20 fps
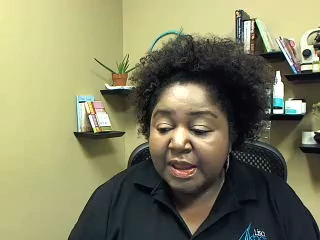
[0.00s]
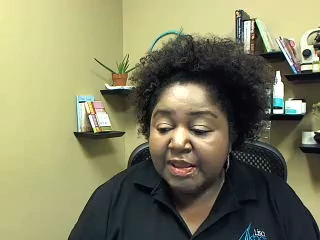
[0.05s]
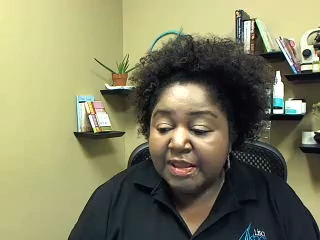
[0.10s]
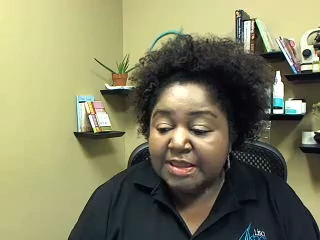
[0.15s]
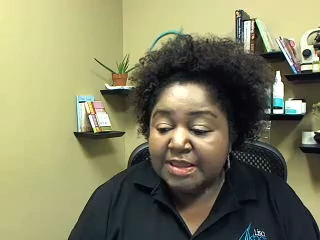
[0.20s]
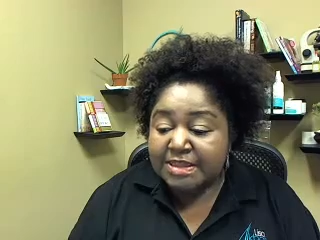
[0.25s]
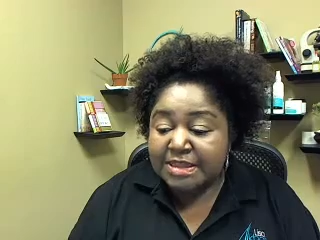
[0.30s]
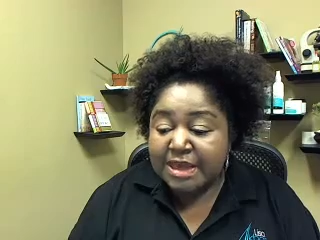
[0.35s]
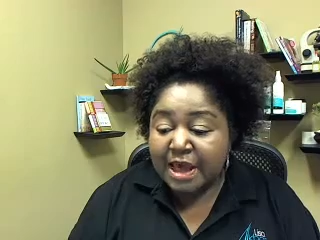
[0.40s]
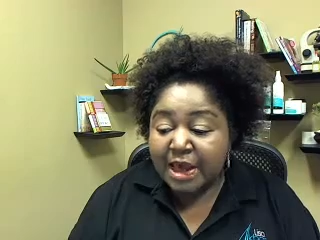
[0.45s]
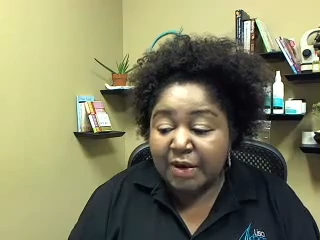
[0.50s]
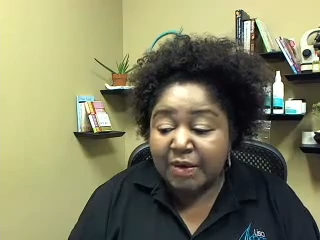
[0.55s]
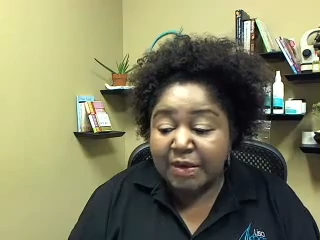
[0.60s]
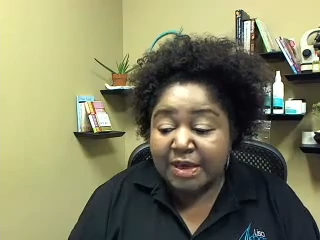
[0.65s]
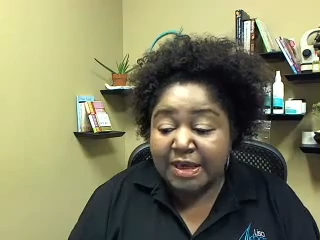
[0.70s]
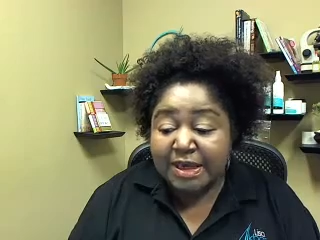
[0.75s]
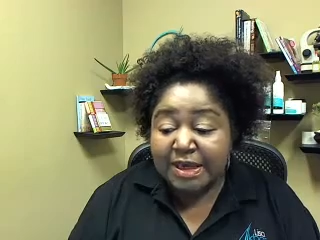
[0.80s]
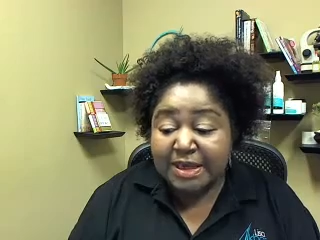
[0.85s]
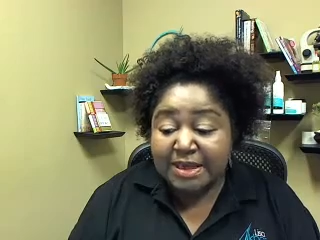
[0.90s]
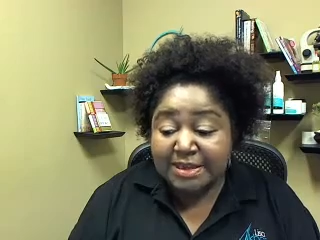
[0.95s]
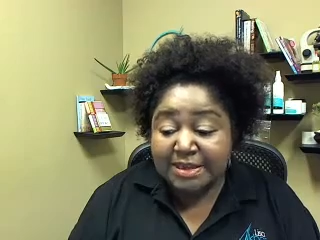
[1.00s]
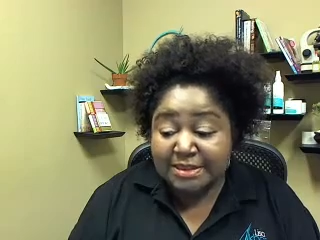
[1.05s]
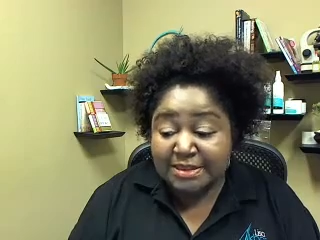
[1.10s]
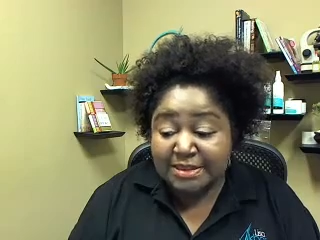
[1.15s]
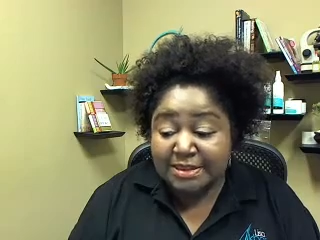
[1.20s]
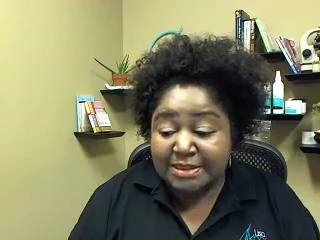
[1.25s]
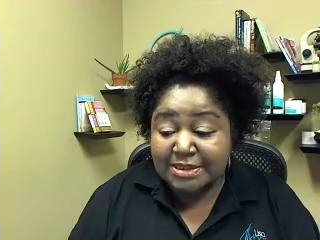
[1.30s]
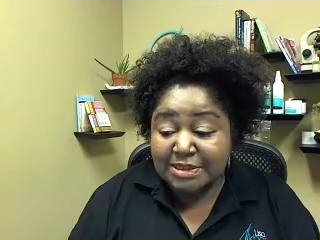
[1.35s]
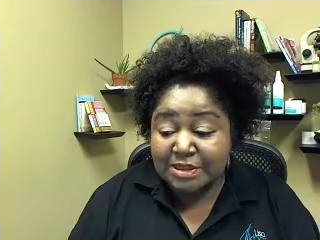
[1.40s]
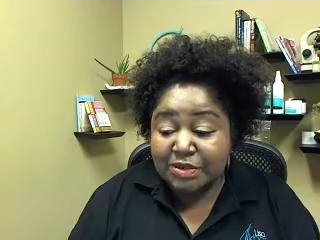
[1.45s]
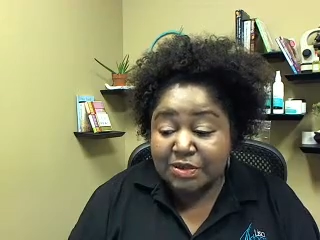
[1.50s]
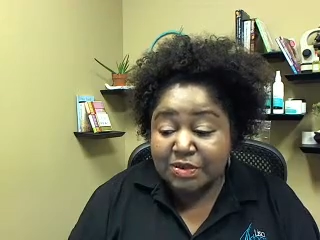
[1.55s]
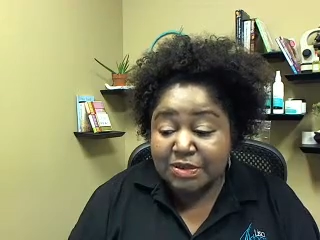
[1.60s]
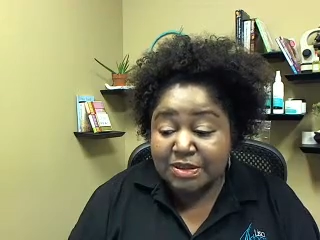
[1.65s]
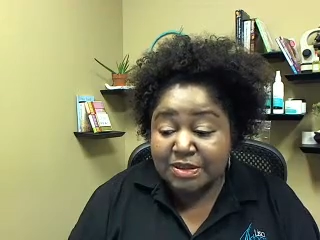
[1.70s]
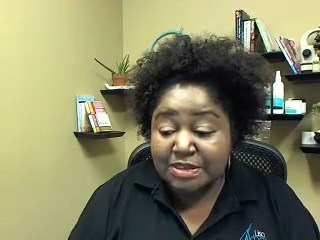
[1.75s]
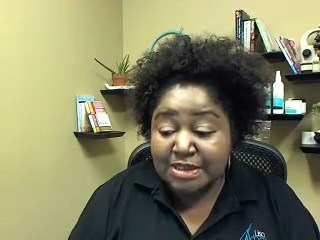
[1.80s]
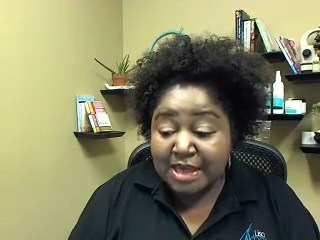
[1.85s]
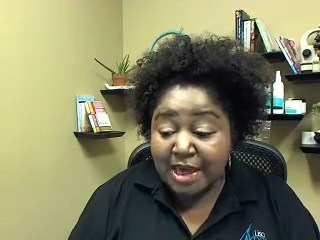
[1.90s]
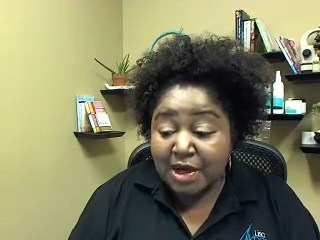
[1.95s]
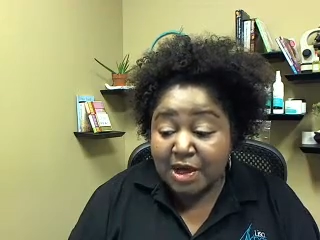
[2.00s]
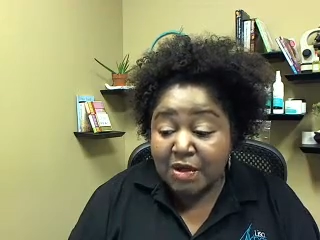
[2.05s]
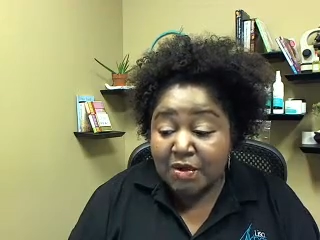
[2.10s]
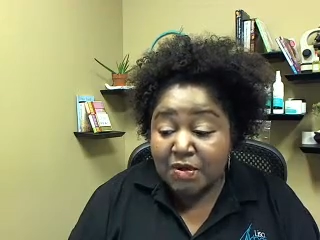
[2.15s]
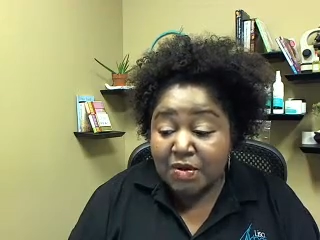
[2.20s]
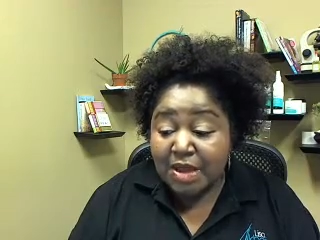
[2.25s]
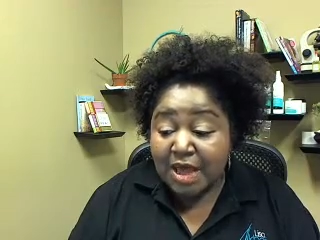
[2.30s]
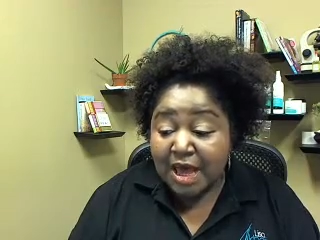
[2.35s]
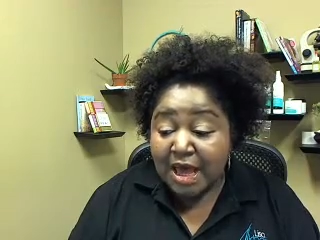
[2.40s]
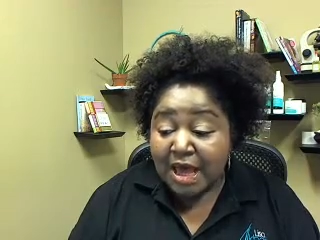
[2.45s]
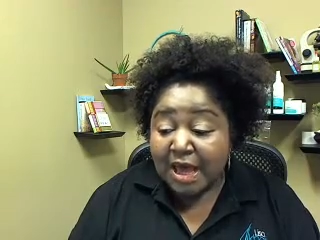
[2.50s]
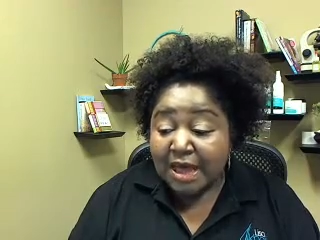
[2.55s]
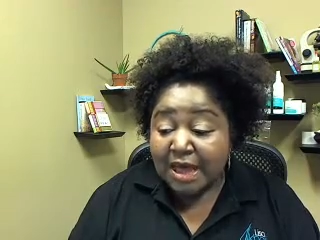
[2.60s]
The sound get you, sound